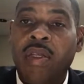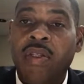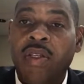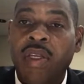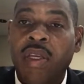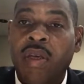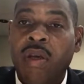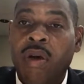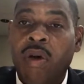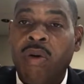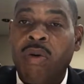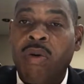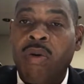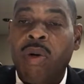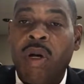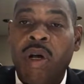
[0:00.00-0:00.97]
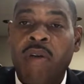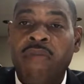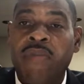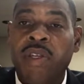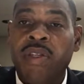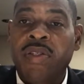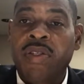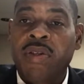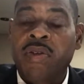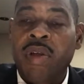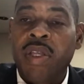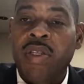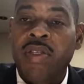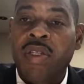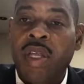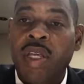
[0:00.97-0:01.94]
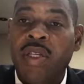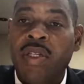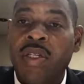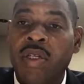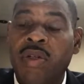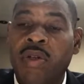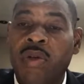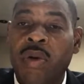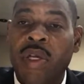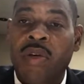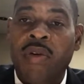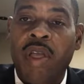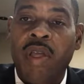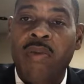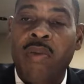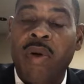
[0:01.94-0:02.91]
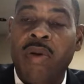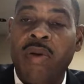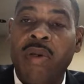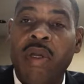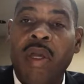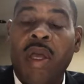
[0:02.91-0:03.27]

CEO of this great station, doing great work